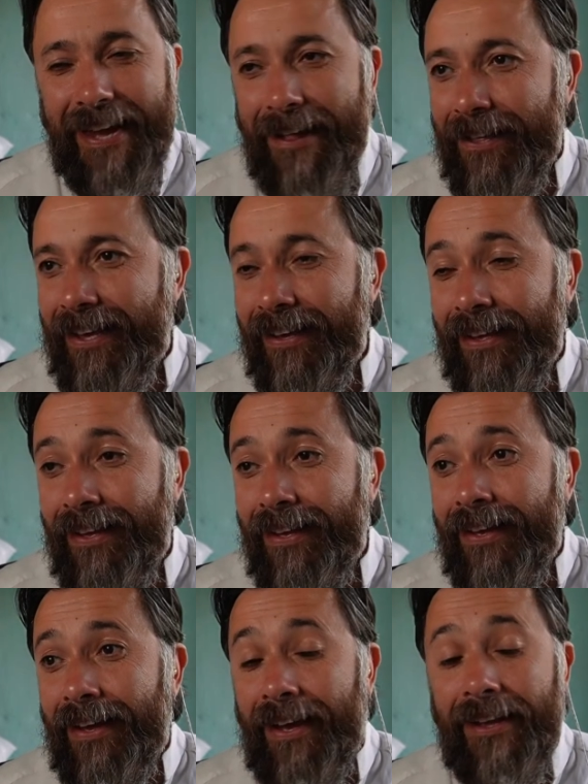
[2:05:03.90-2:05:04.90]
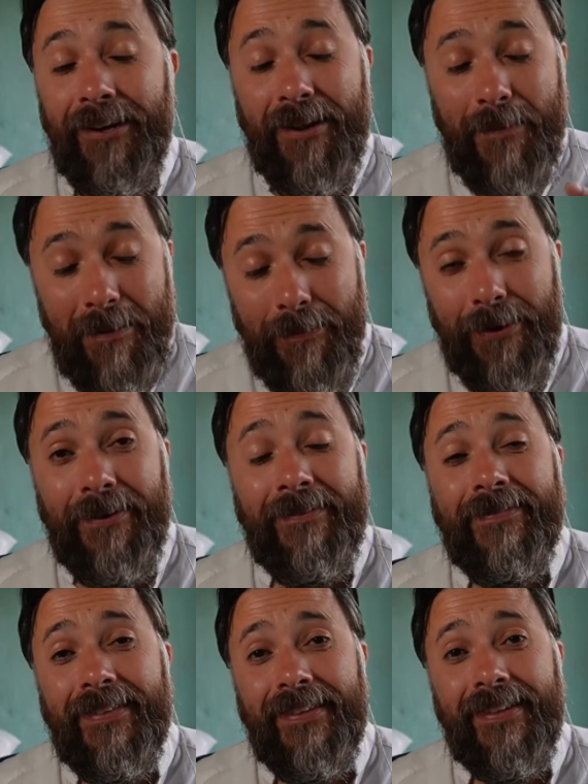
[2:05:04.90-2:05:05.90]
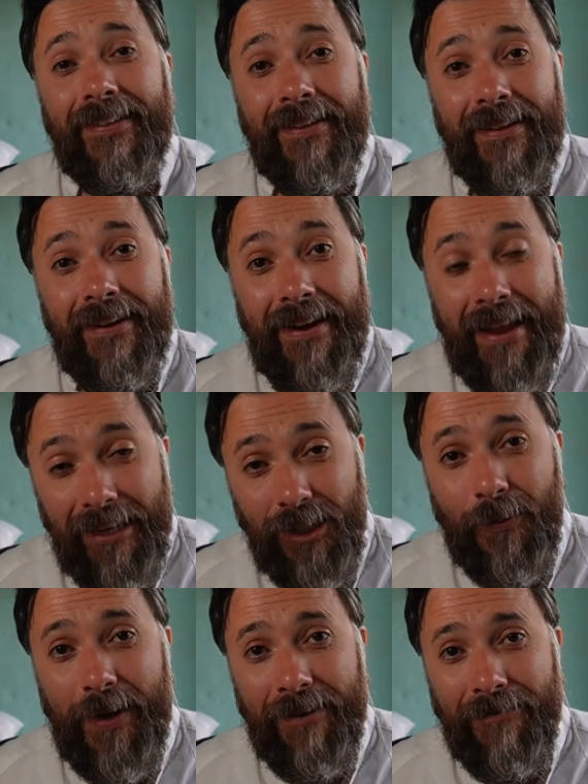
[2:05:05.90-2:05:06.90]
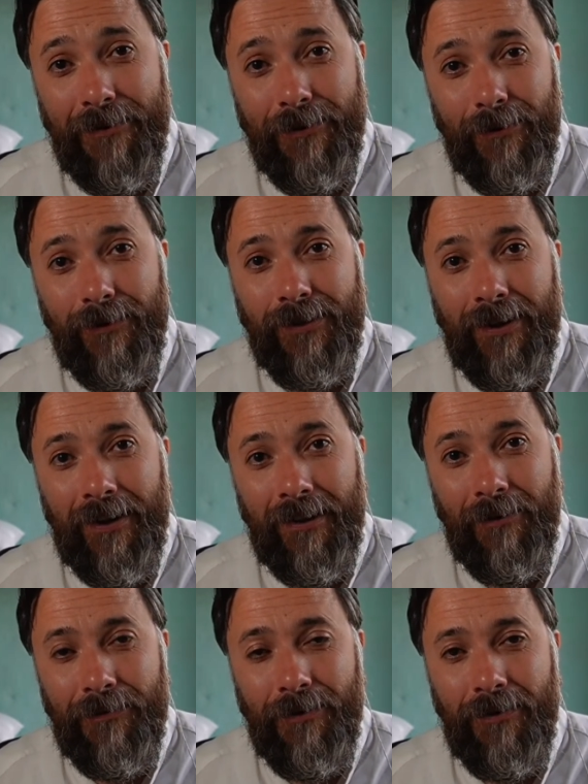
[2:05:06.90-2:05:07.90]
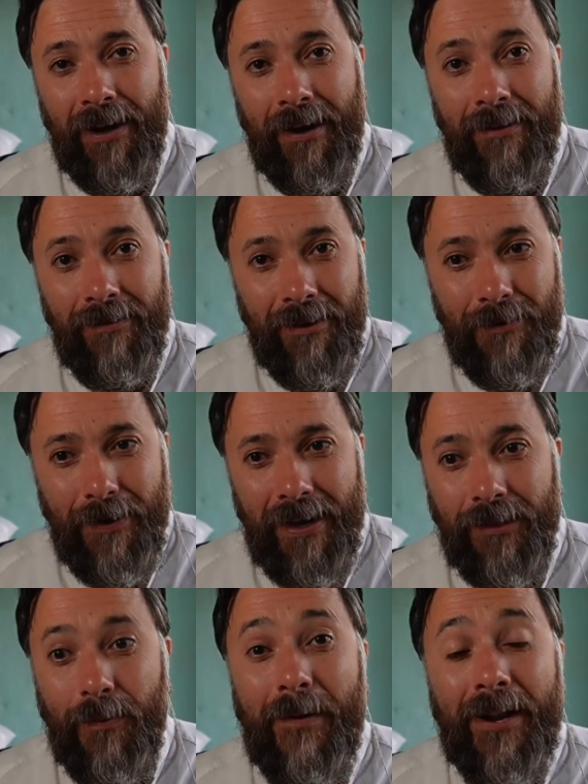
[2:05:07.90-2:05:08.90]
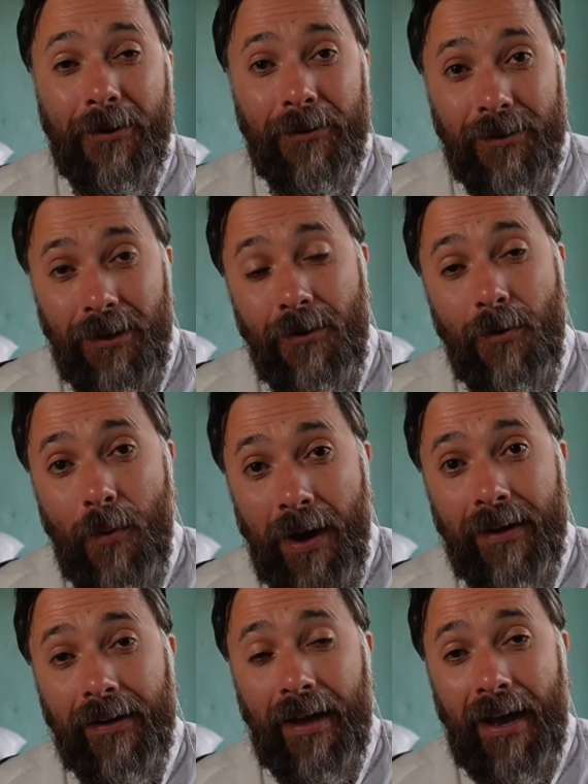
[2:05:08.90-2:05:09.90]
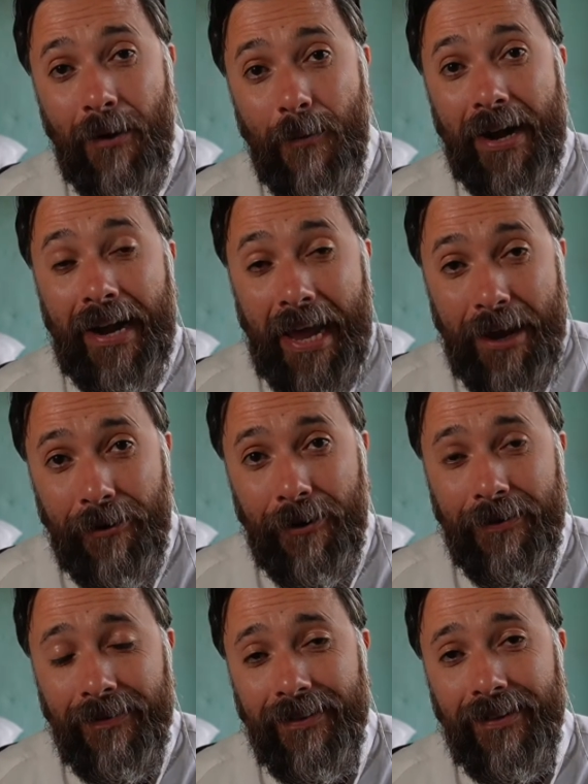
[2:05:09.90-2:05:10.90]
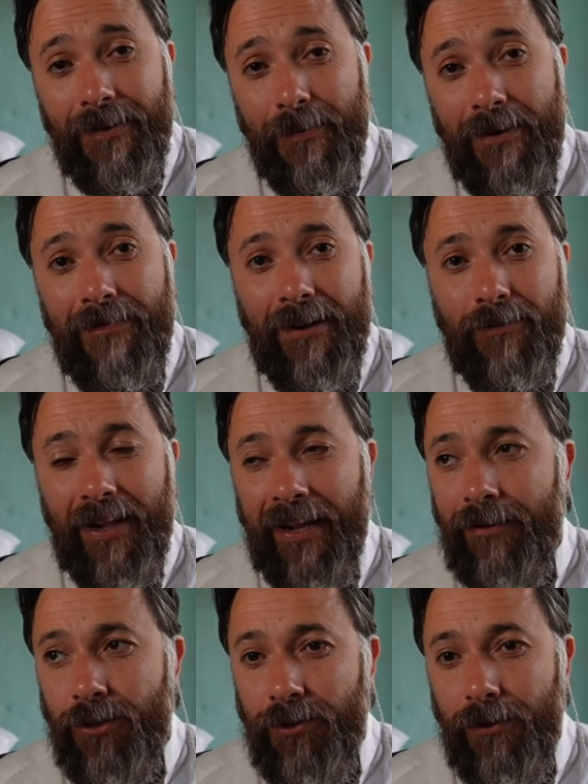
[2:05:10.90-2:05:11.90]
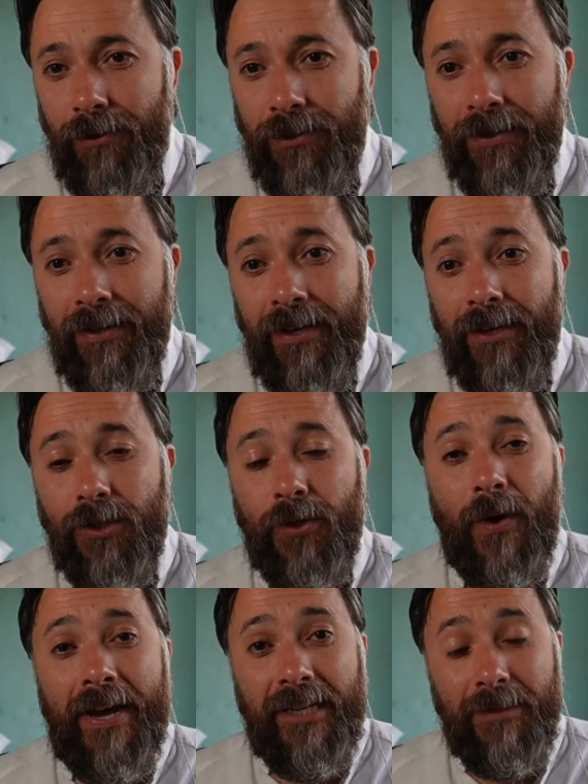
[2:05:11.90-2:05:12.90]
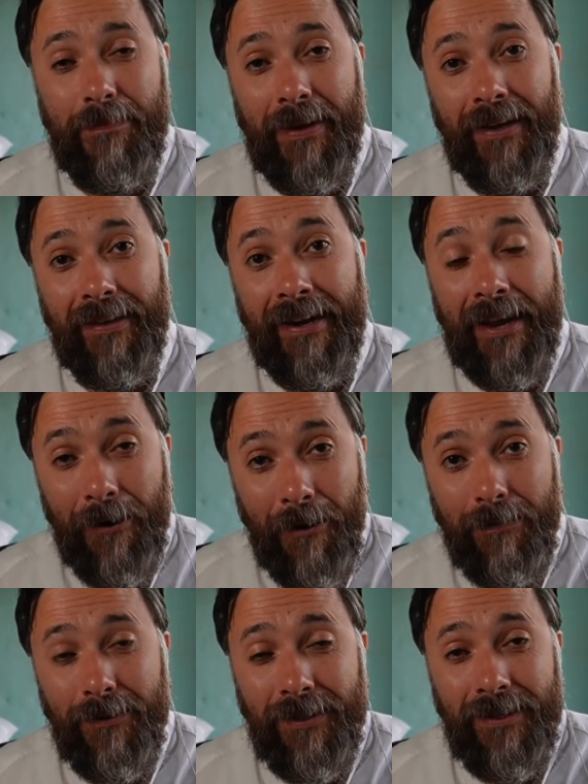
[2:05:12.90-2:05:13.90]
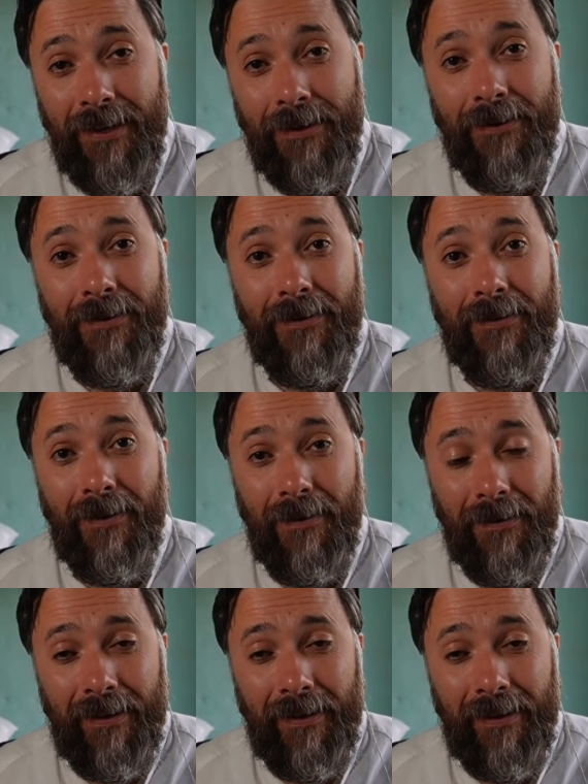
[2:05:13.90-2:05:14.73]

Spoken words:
study. And remember, next week, for those of you that are in the US, we will continue 1 hour later with Virtual House Church. So I expect and I hope to see you